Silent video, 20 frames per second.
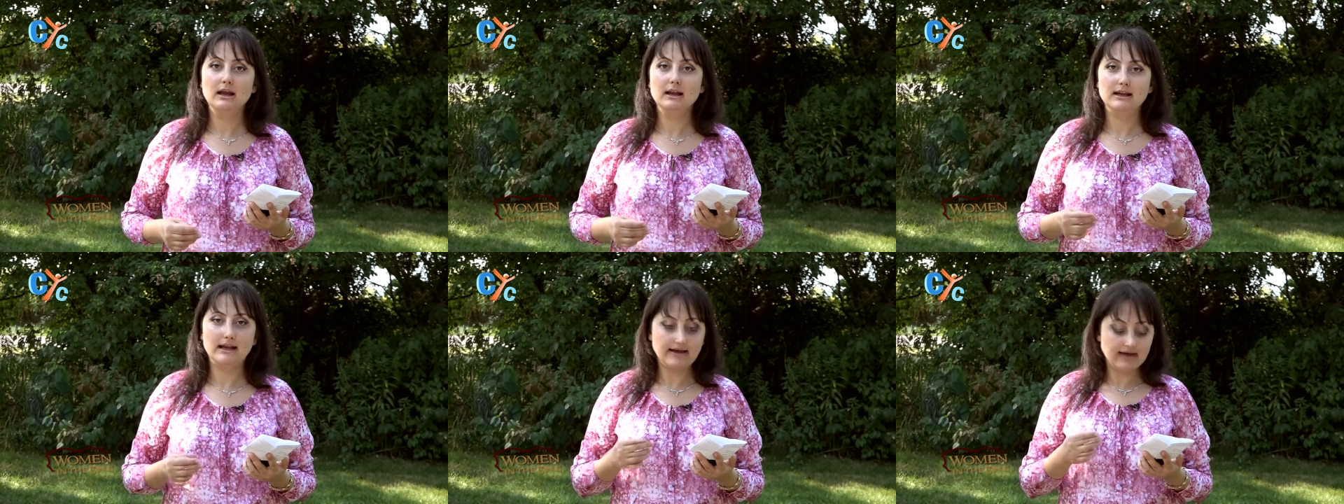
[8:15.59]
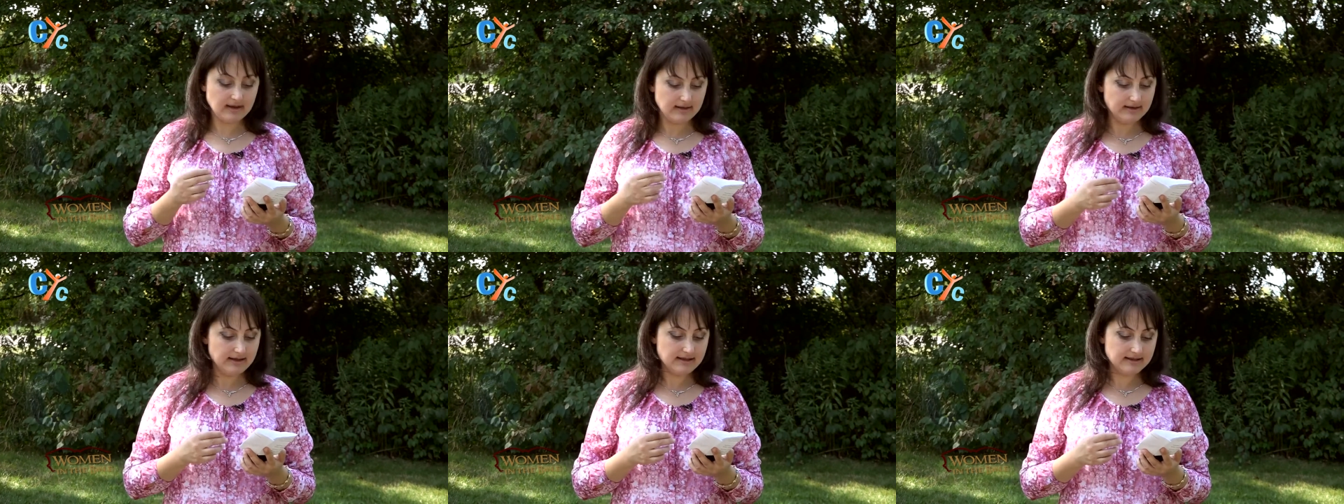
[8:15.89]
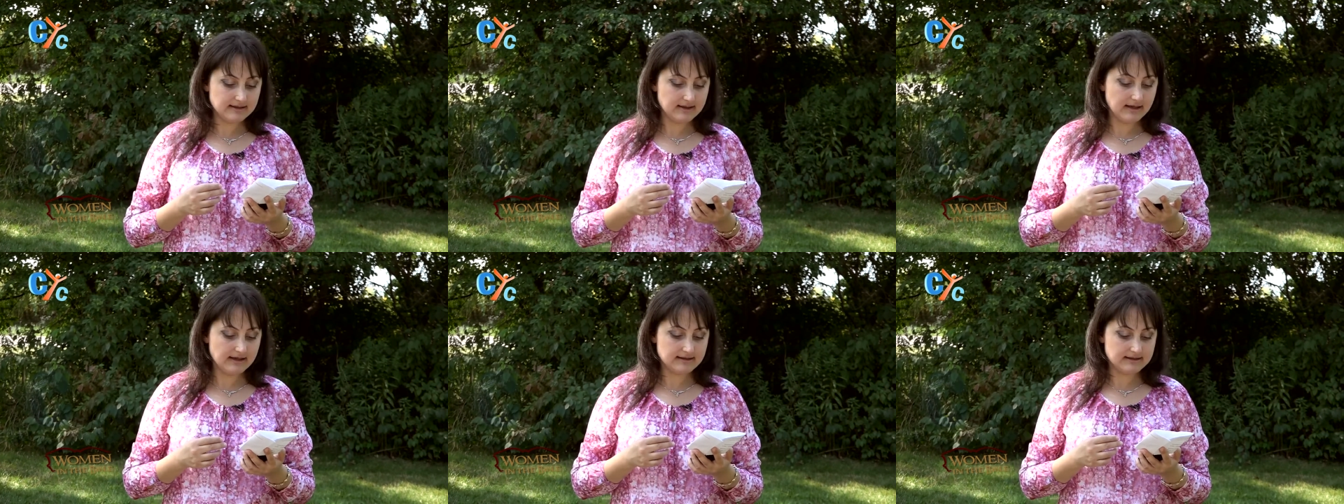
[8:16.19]
like in
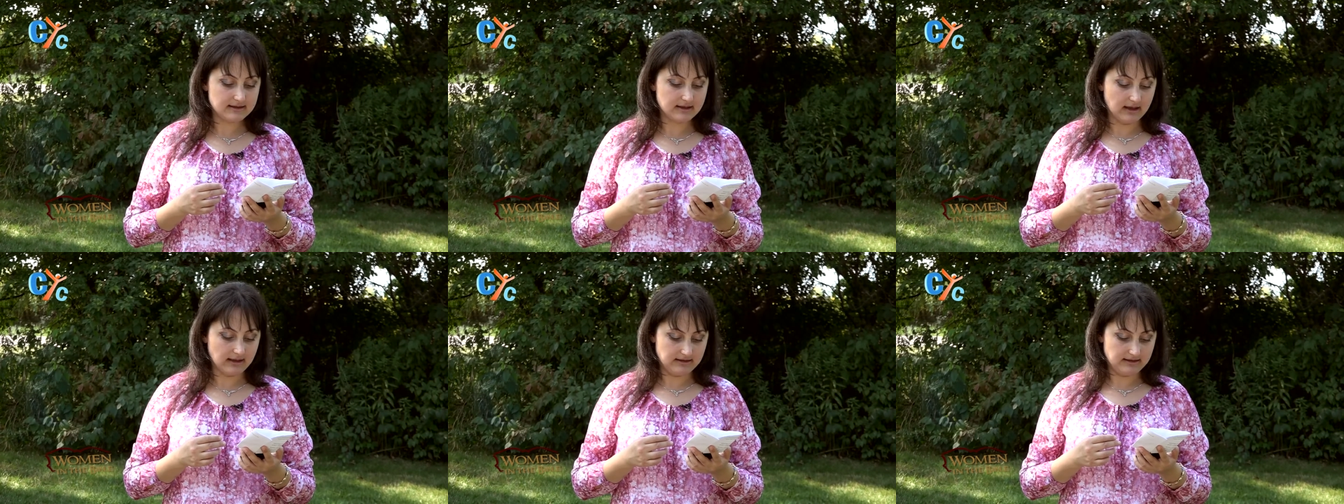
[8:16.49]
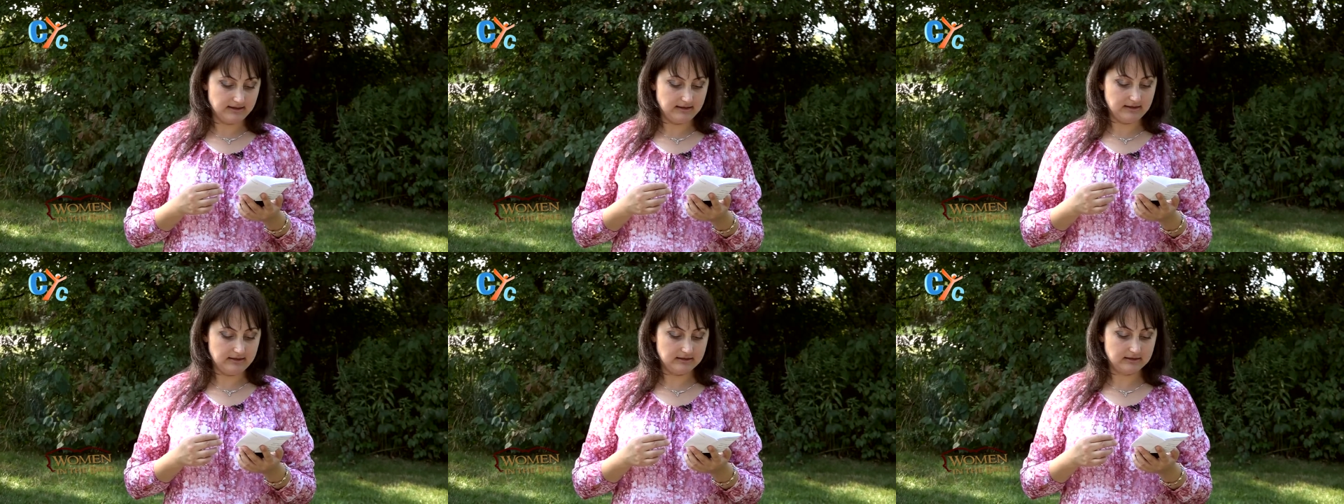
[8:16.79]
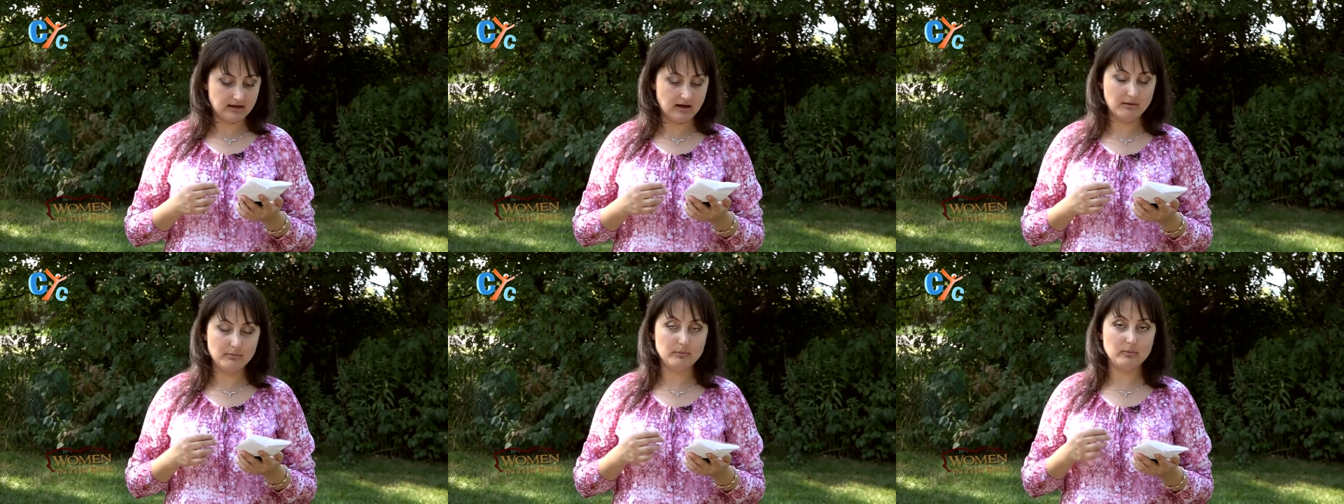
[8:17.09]
this case, God didn't
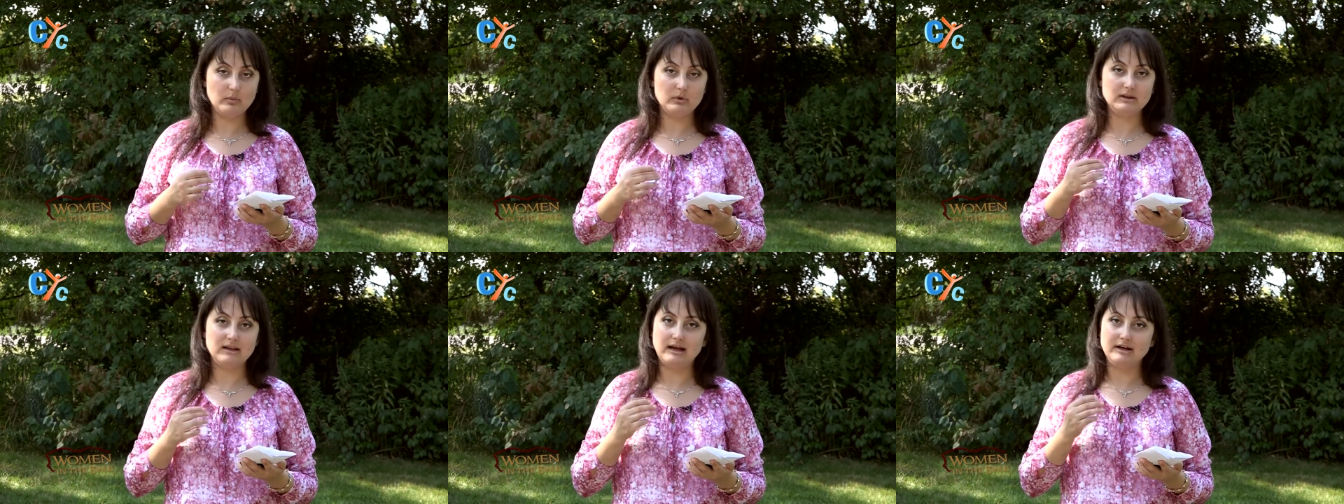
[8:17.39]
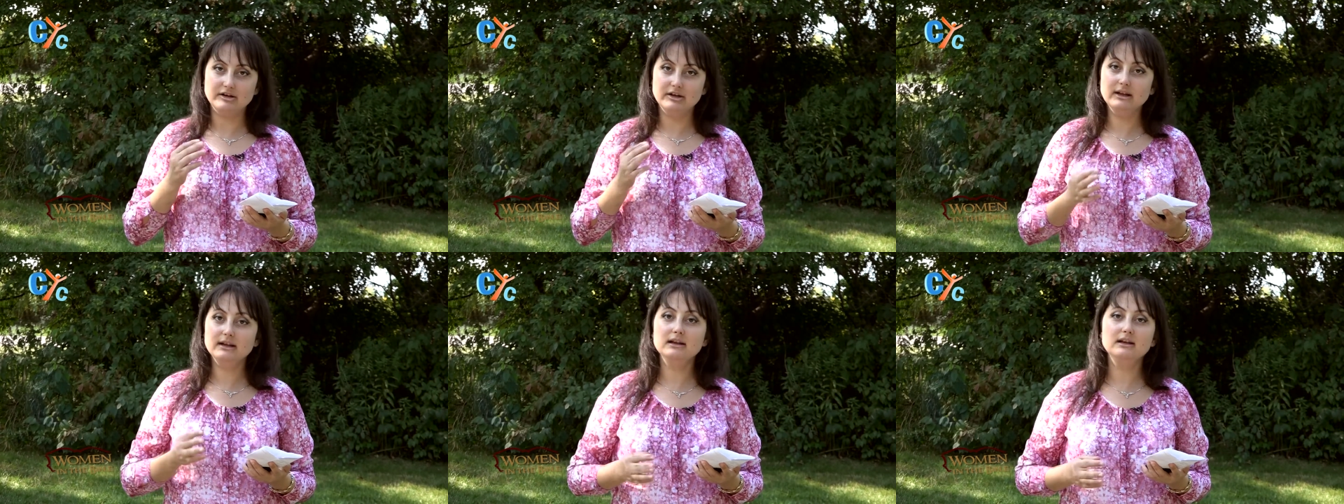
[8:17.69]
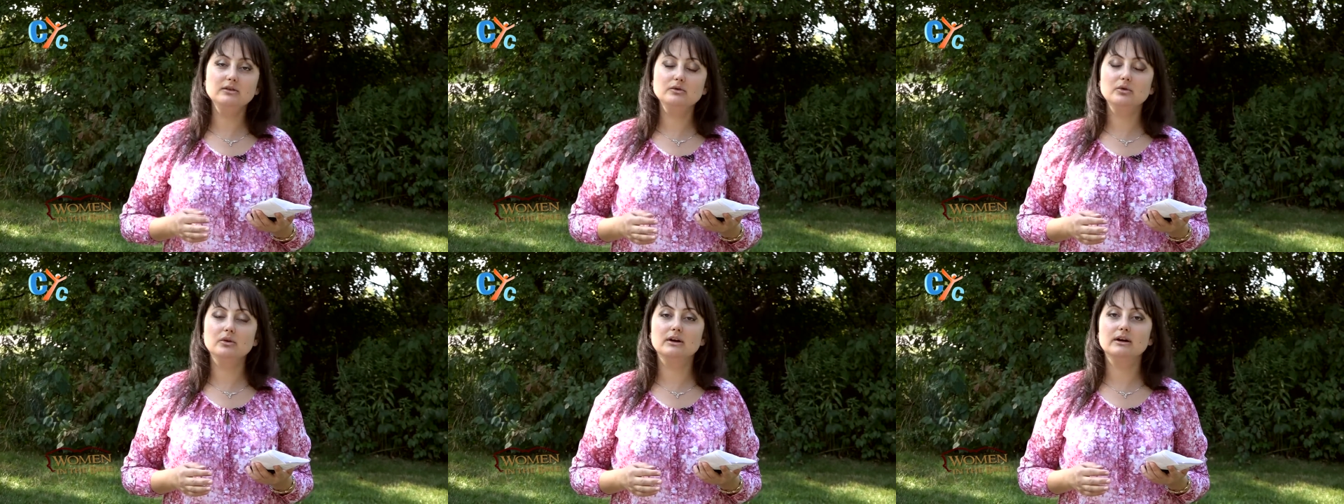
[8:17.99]
come
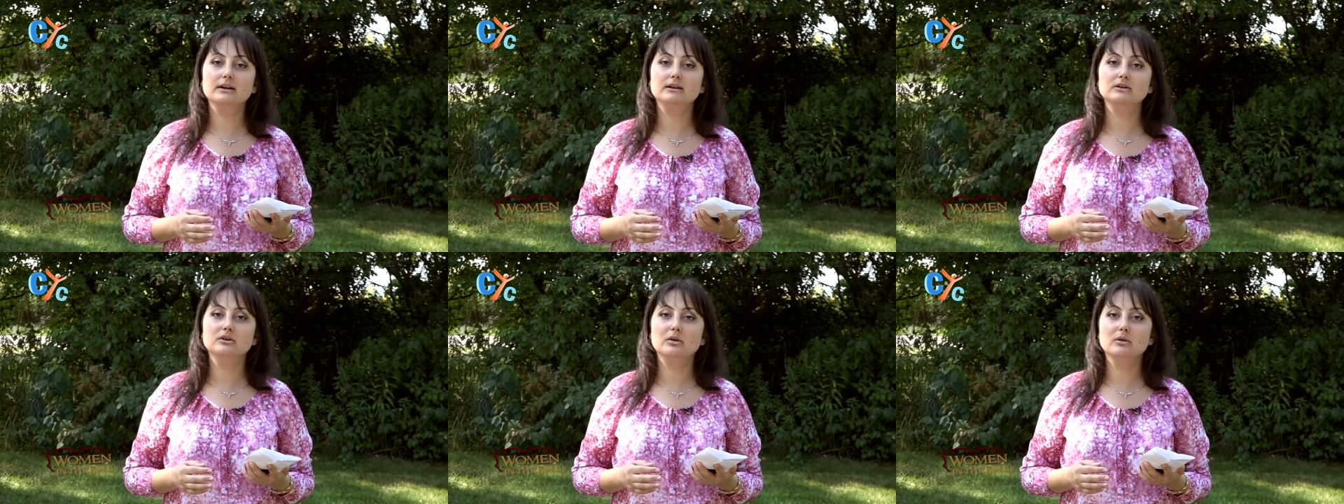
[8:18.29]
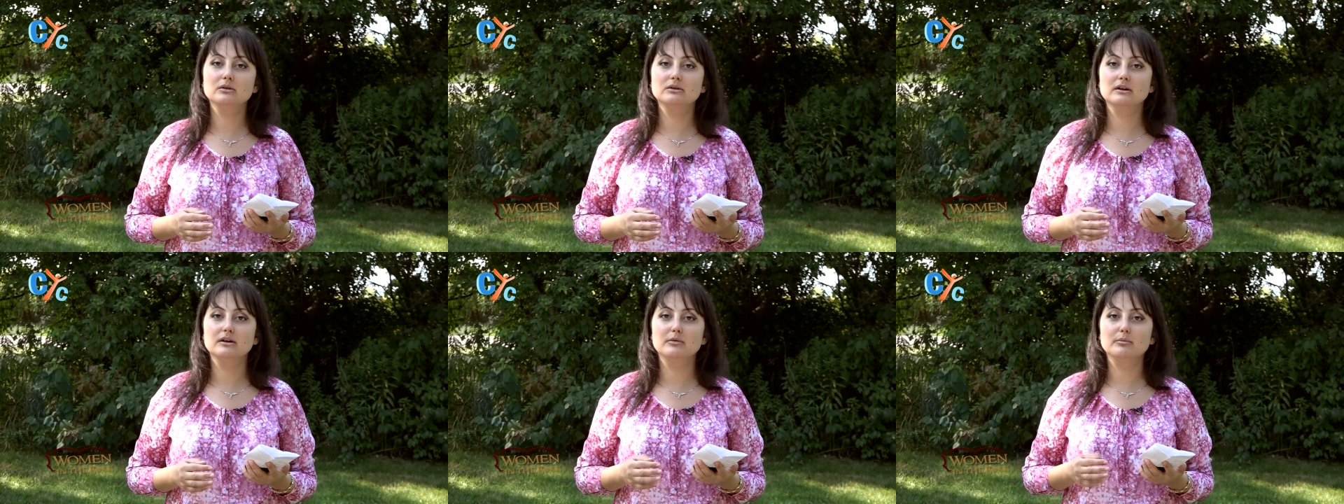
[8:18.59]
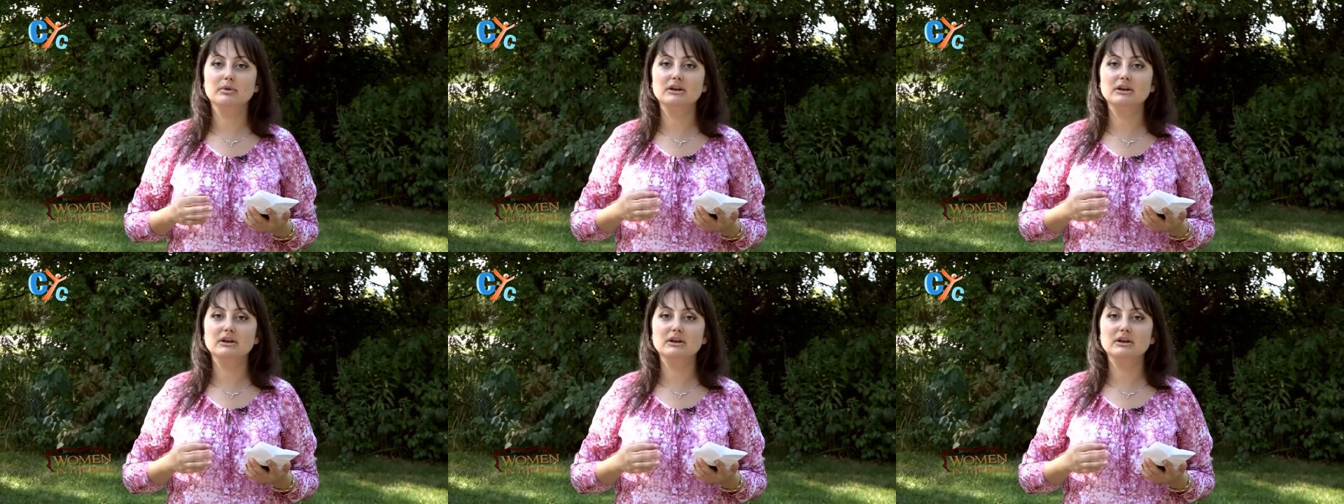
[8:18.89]
directly to her and told her,